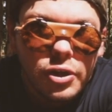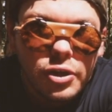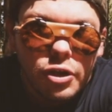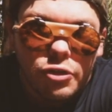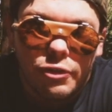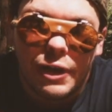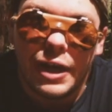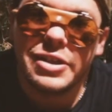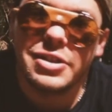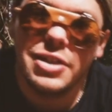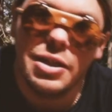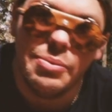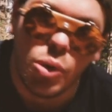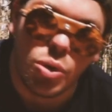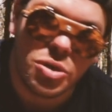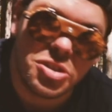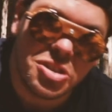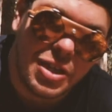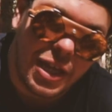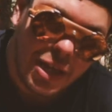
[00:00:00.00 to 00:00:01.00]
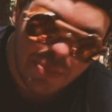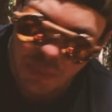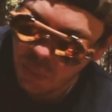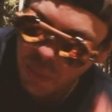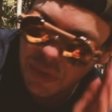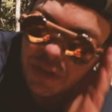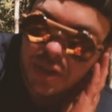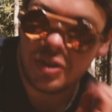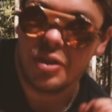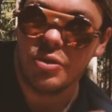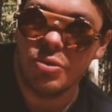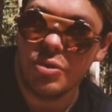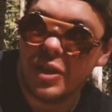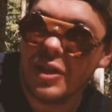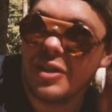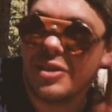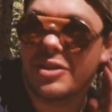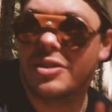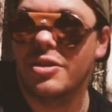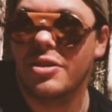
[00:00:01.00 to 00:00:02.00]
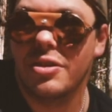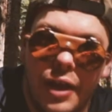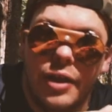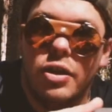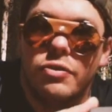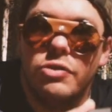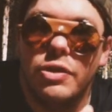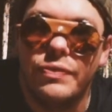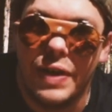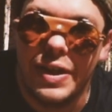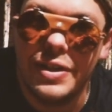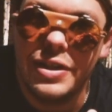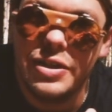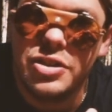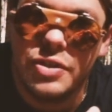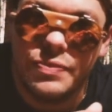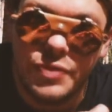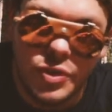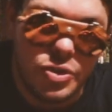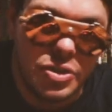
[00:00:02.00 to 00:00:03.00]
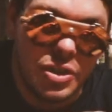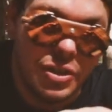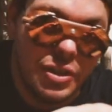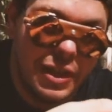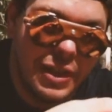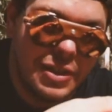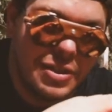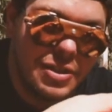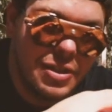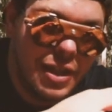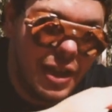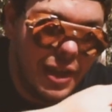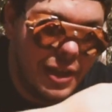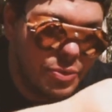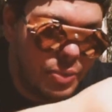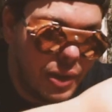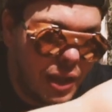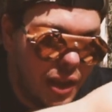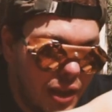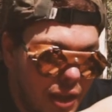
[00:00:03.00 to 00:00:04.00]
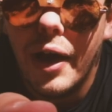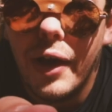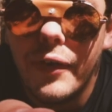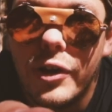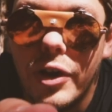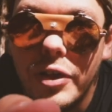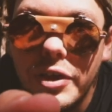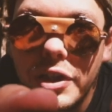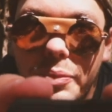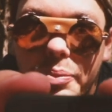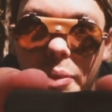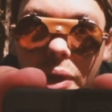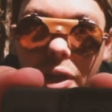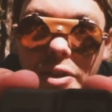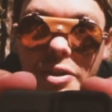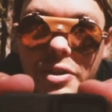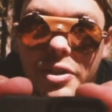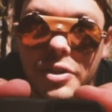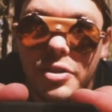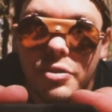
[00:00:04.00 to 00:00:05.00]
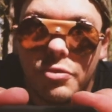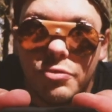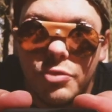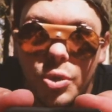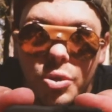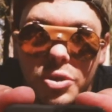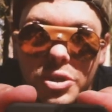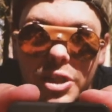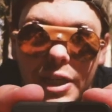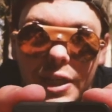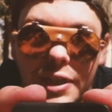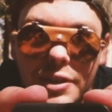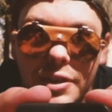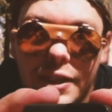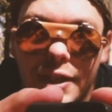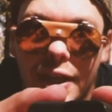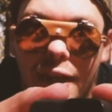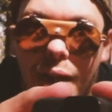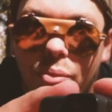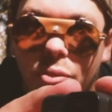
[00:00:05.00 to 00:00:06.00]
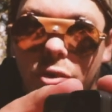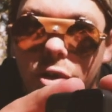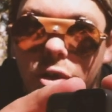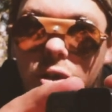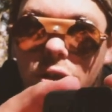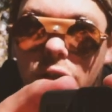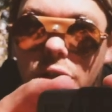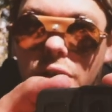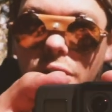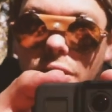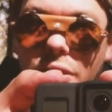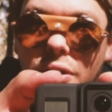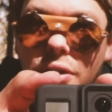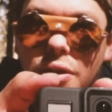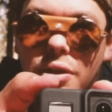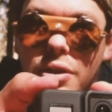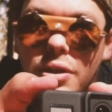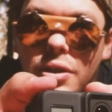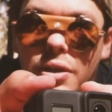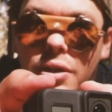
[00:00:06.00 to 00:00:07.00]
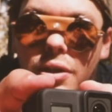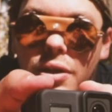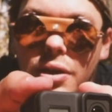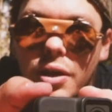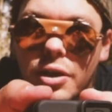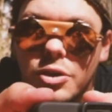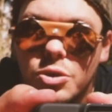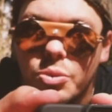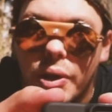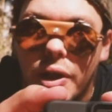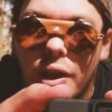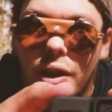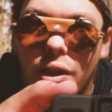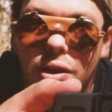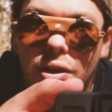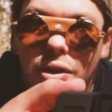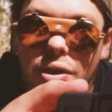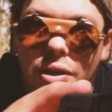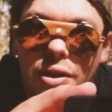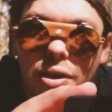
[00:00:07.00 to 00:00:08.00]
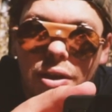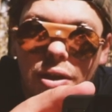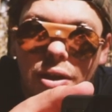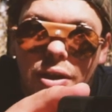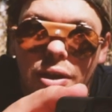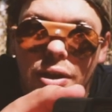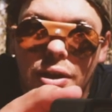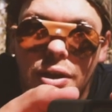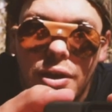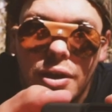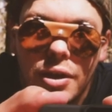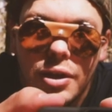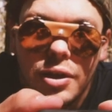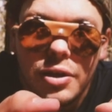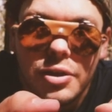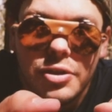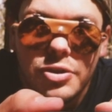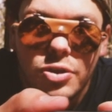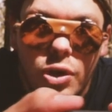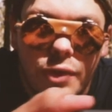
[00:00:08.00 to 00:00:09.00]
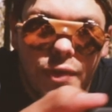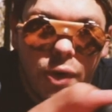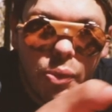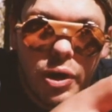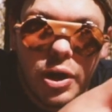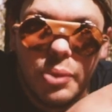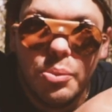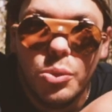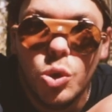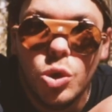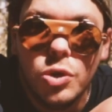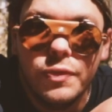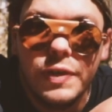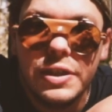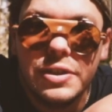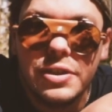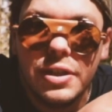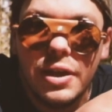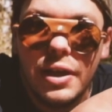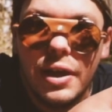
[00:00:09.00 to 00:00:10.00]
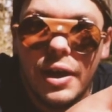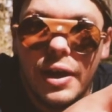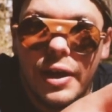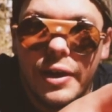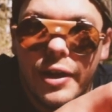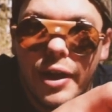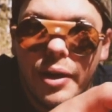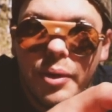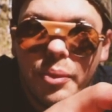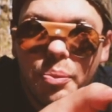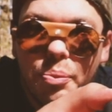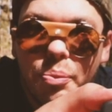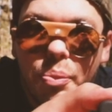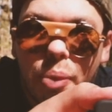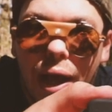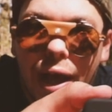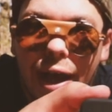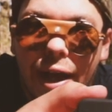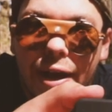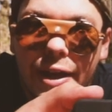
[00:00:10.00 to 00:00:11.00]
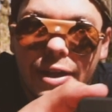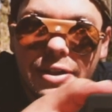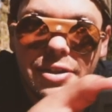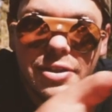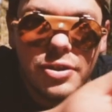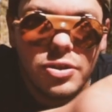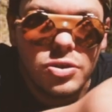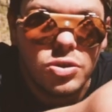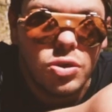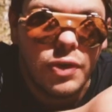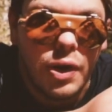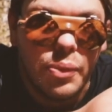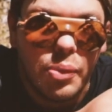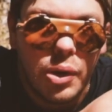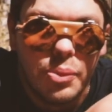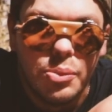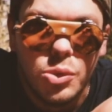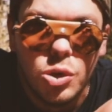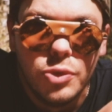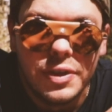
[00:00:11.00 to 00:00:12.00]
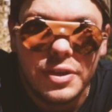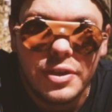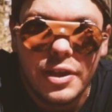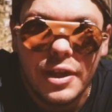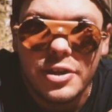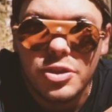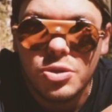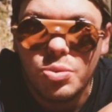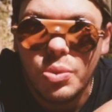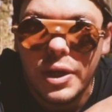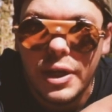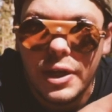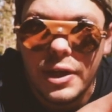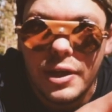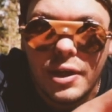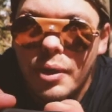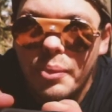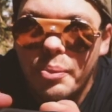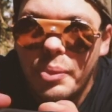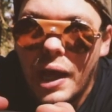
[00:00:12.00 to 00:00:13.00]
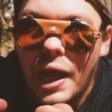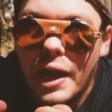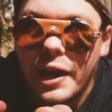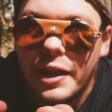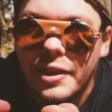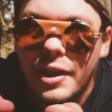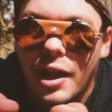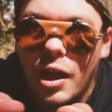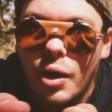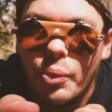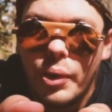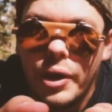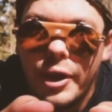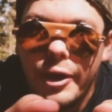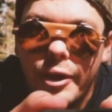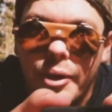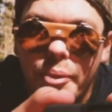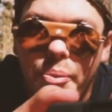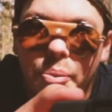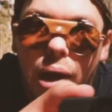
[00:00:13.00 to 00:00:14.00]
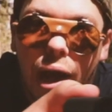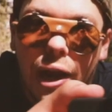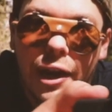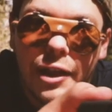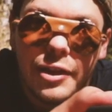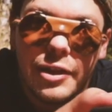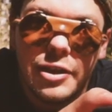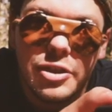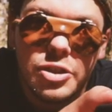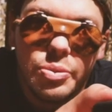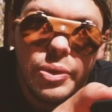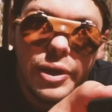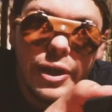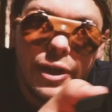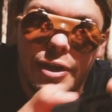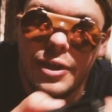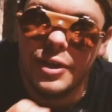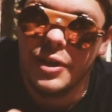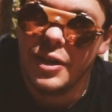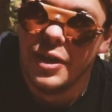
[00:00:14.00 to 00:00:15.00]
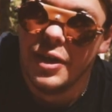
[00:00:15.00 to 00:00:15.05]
you're actually more stable when you do this. Another advantage of using this as well, I've got the ability to rotate the camera as well. So if I want to move it and then pan it, so if I want to move it this way, pan it that way, pan it this way,